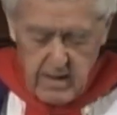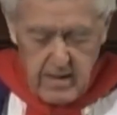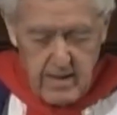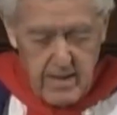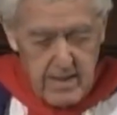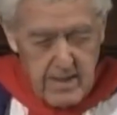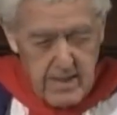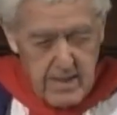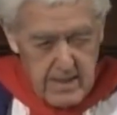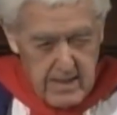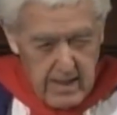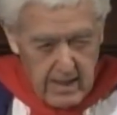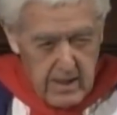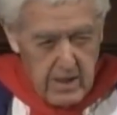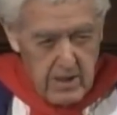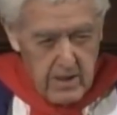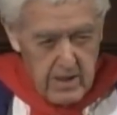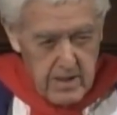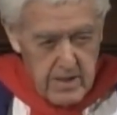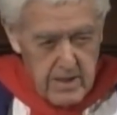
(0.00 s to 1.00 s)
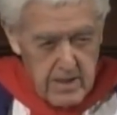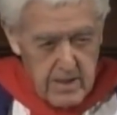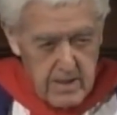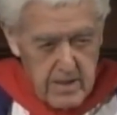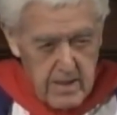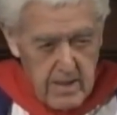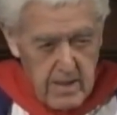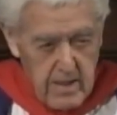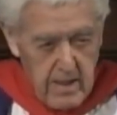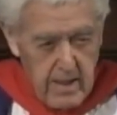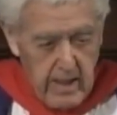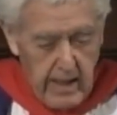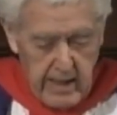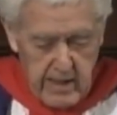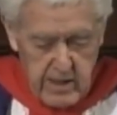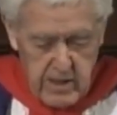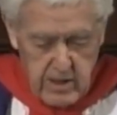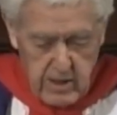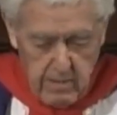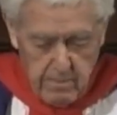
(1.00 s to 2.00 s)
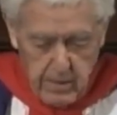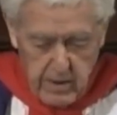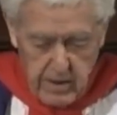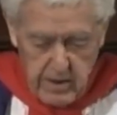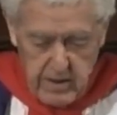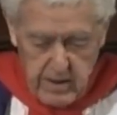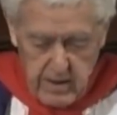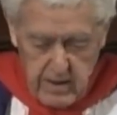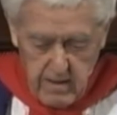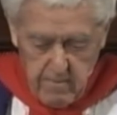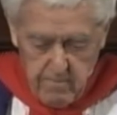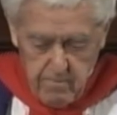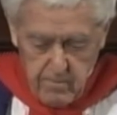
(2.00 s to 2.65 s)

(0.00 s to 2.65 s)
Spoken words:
steadiness and stability